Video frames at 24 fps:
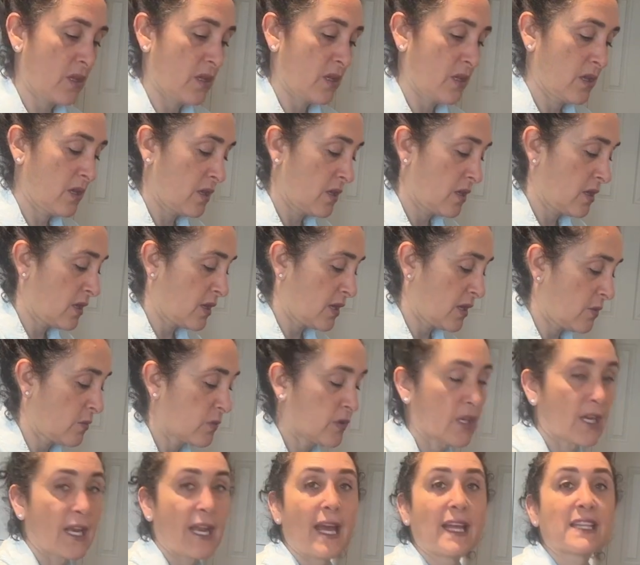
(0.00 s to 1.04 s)
I'm
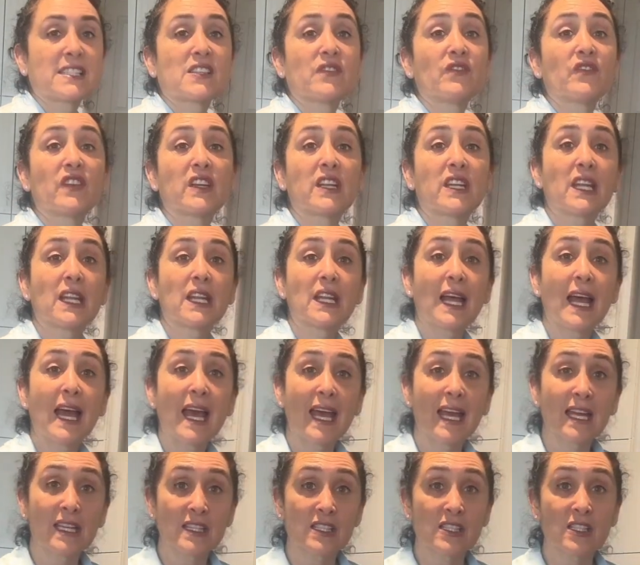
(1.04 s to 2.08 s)
gonna add some vanilla
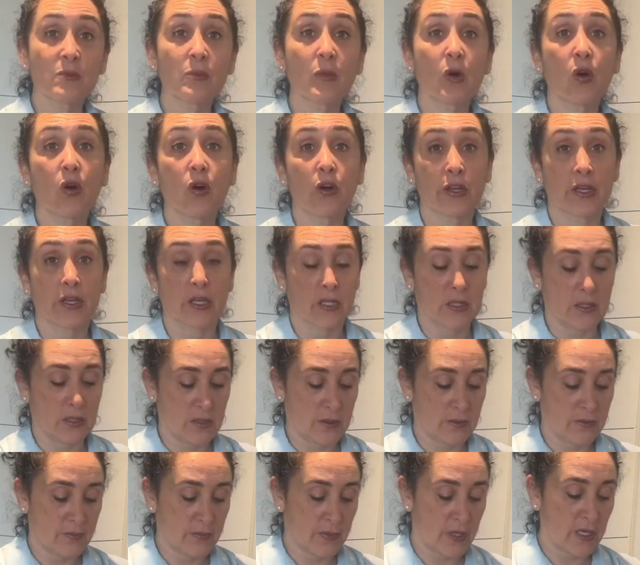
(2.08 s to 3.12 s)
and some oil.
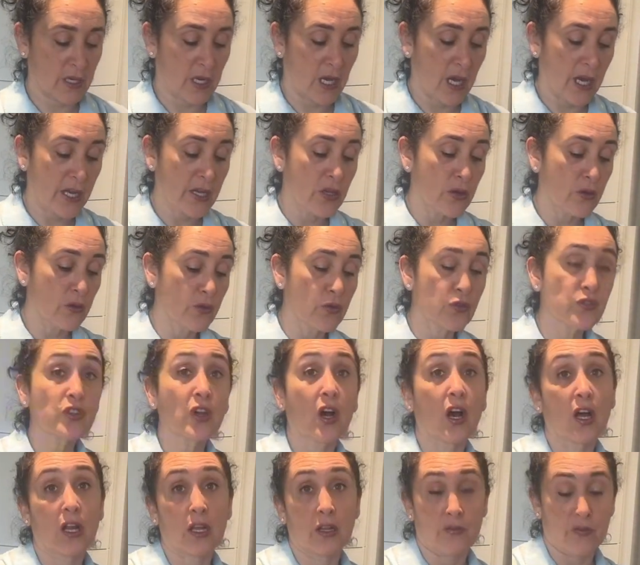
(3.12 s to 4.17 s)
And I use
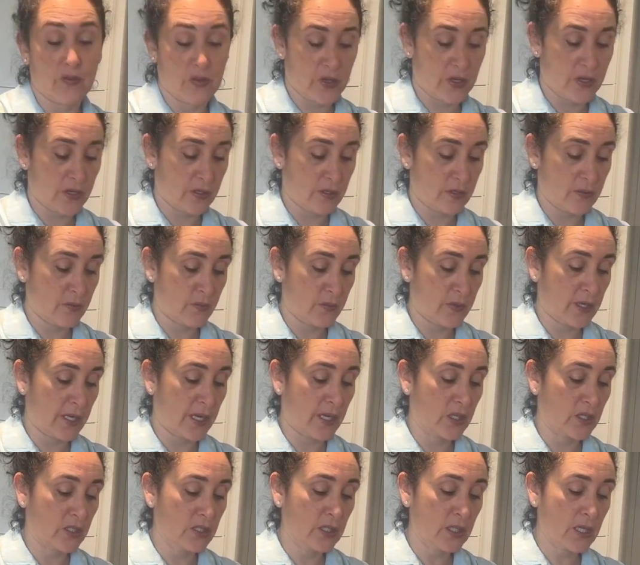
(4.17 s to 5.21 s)
olive oil when I
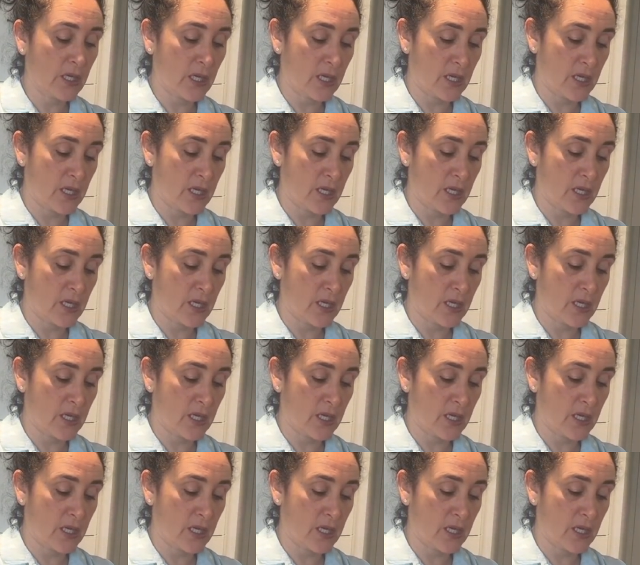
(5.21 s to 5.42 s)
cook.